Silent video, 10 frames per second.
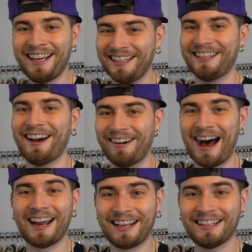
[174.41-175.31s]
yo,
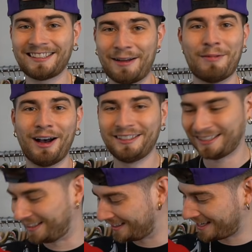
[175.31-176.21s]
I guess I'm
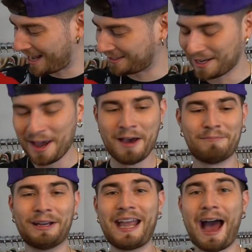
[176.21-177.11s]
us in this case.
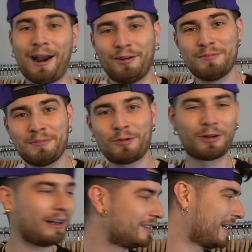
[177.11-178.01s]
But yeah, I remember
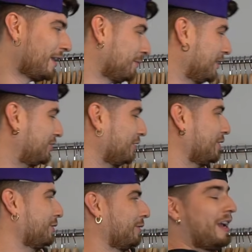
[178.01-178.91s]
when I was in elementary,
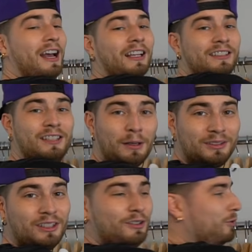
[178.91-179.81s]
dude,
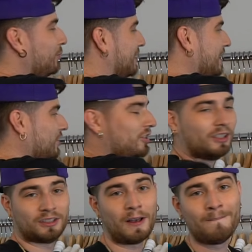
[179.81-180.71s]
substitute
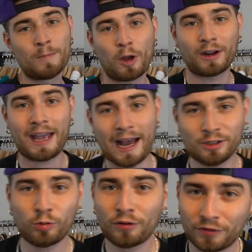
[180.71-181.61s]
teachers on
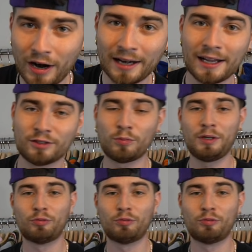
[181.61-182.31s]
casual Fridays would be